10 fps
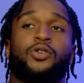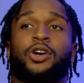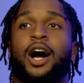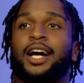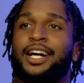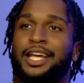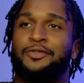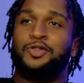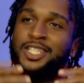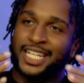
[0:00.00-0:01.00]
God's gonna give
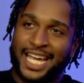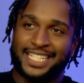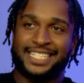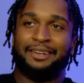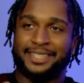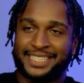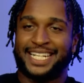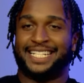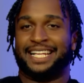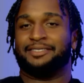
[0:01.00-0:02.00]
you chances after
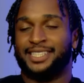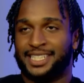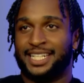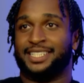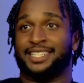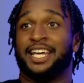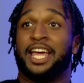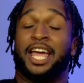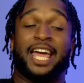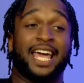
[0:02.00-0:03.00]
chances after chances.
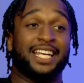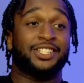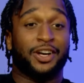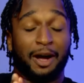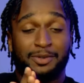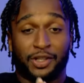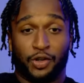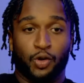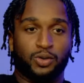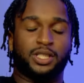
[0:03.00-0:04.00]
It's up to
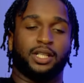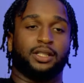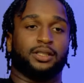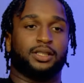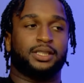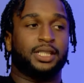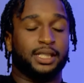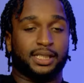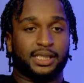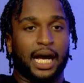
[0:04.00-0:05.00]
you to
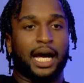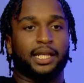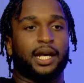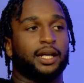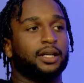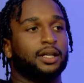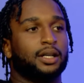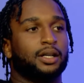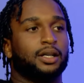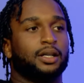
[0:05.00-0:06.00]
decide, like,
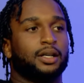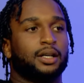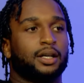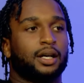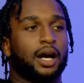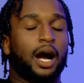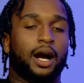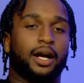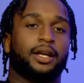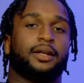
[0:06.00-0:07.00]

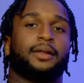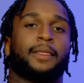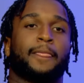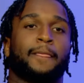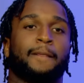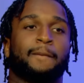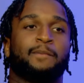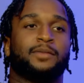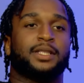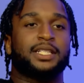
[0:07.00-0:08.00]
alright,
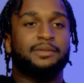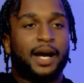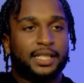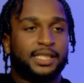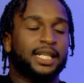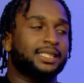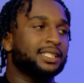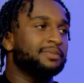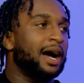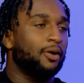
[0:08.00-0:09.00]
this is my chance, this
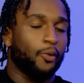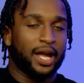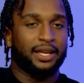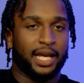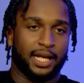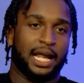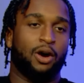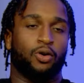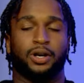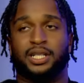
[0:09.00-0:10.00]
is my way of getting
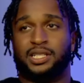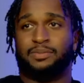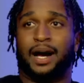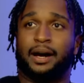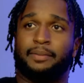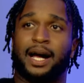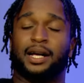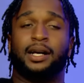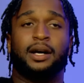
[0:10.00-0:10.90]
out, or this is my